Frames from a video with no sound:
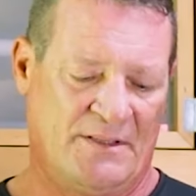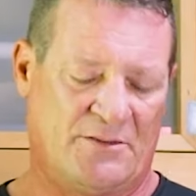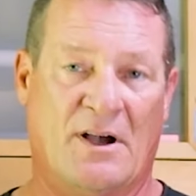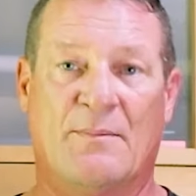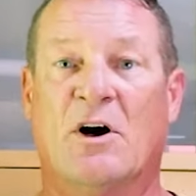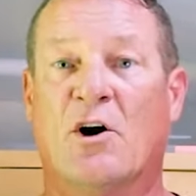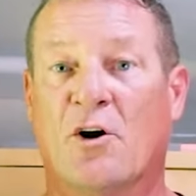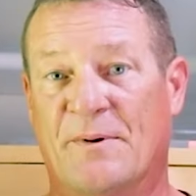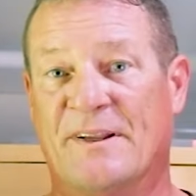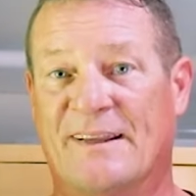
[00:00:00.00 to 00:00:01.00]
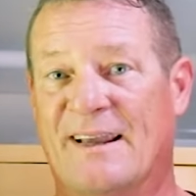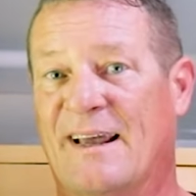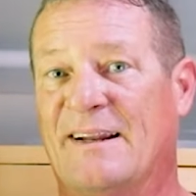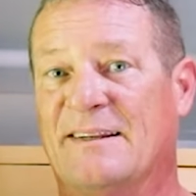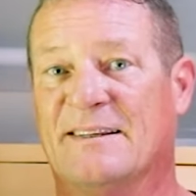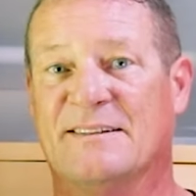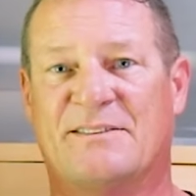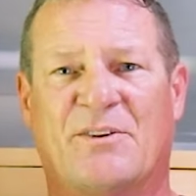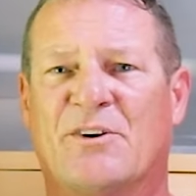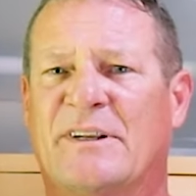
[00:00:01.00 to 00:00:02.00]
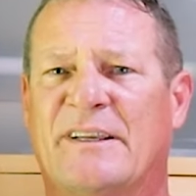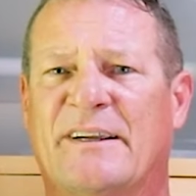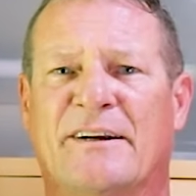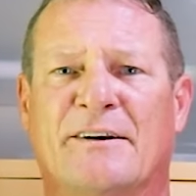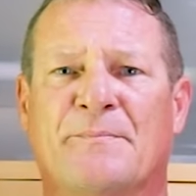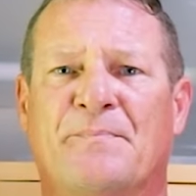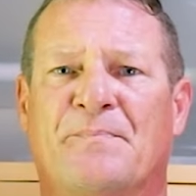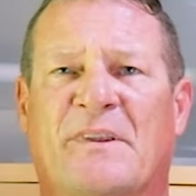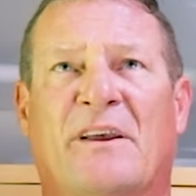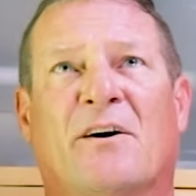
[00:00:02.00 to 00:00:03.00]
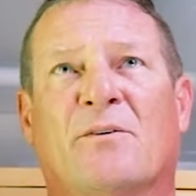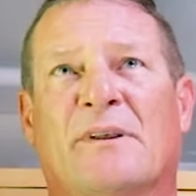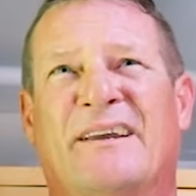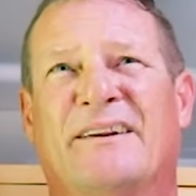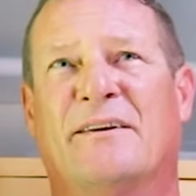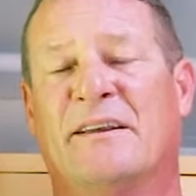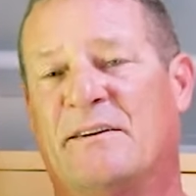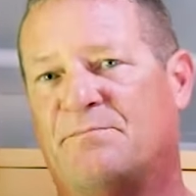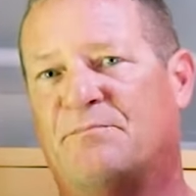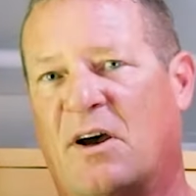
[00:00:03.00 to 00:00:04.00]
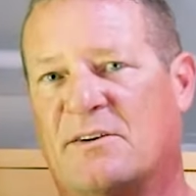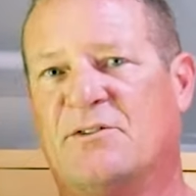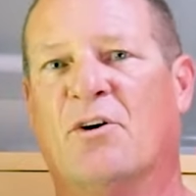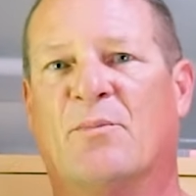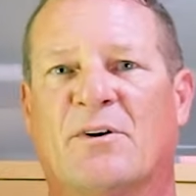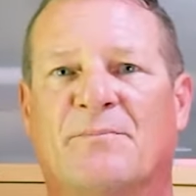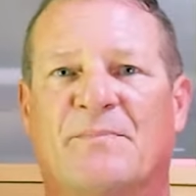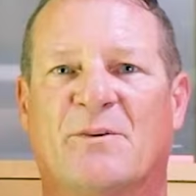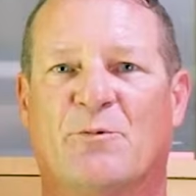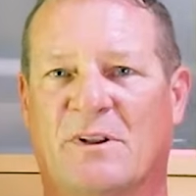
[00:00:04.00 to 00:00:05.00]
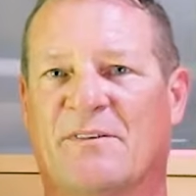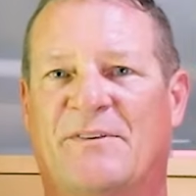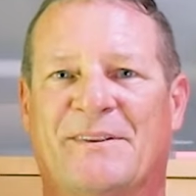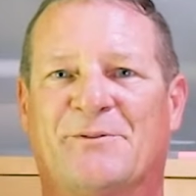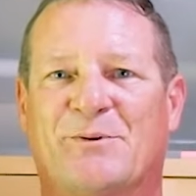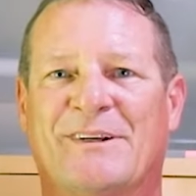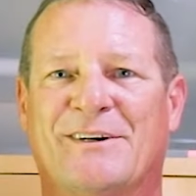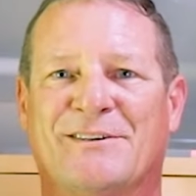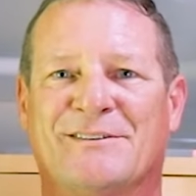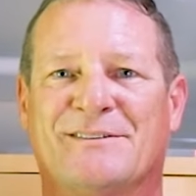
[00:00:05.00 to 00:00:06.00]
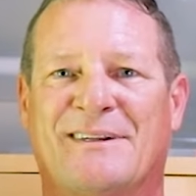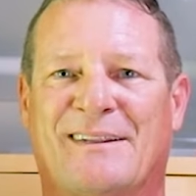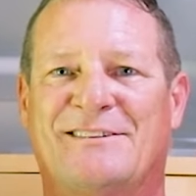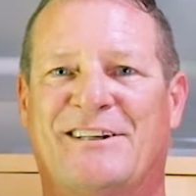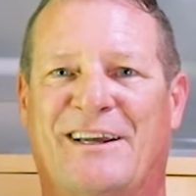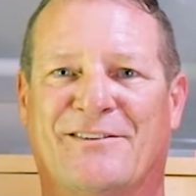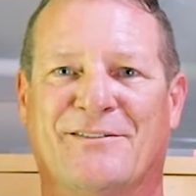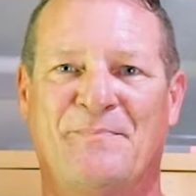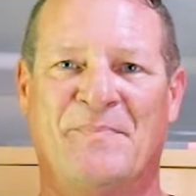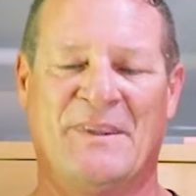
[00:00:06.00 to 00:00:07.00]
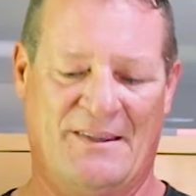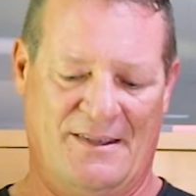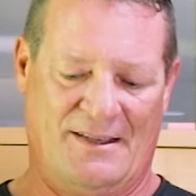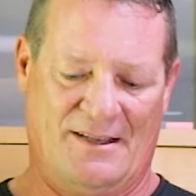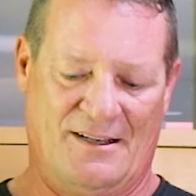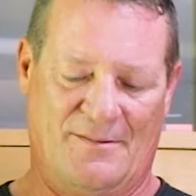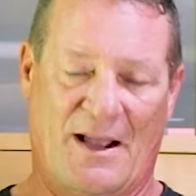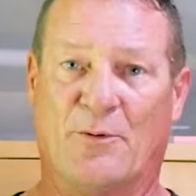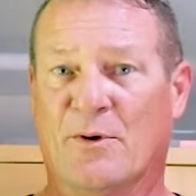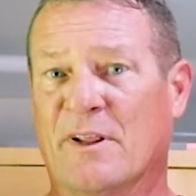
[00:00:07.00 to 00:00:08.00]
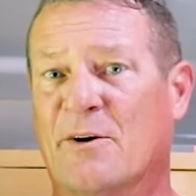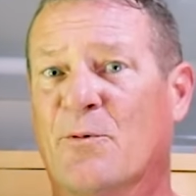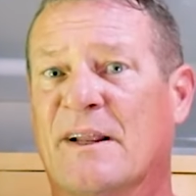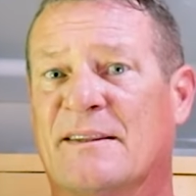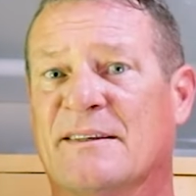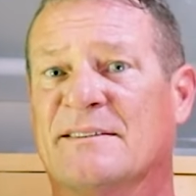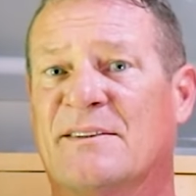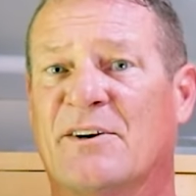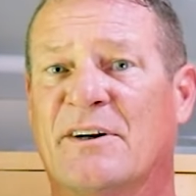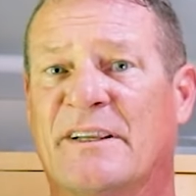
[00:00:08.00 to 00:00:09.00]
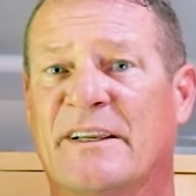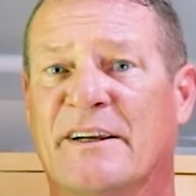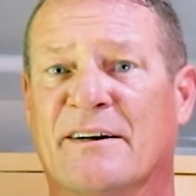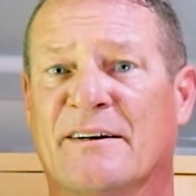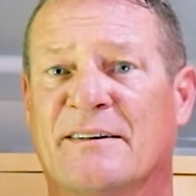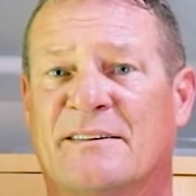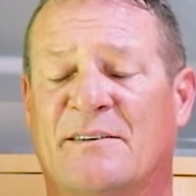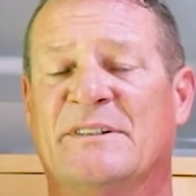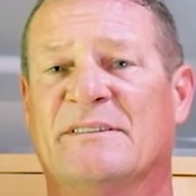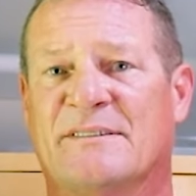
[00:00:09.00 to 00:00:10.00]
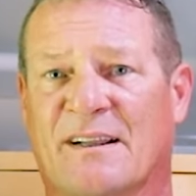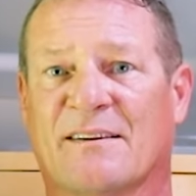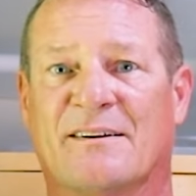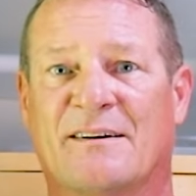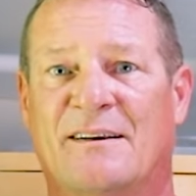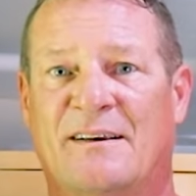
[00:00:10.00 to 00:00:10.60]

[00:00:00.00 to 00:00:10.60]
So I'm hoping that this third year, you know, and in October, we'll have hit 3 years on the channel. I really want this third year to be stellar.